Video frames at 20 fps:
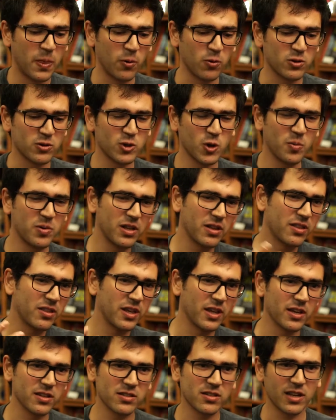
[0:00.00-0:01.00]
There were so many
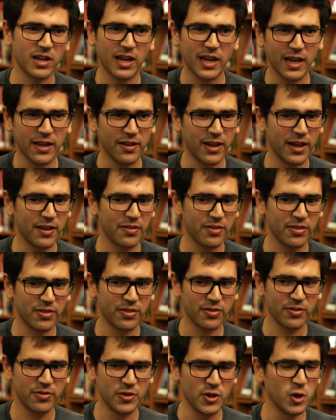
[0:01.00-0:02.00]
things that I, I
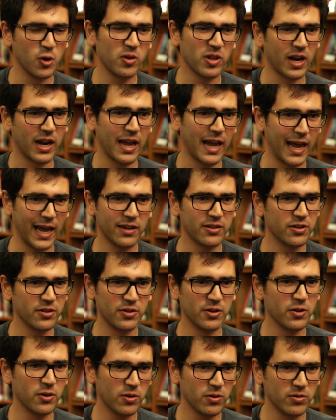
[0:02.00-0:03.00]
knew that I had to
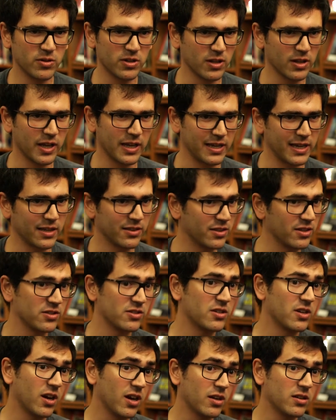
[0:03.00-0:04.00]
do to like get this
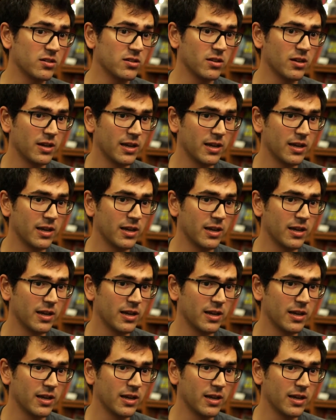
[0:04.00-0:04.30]
done,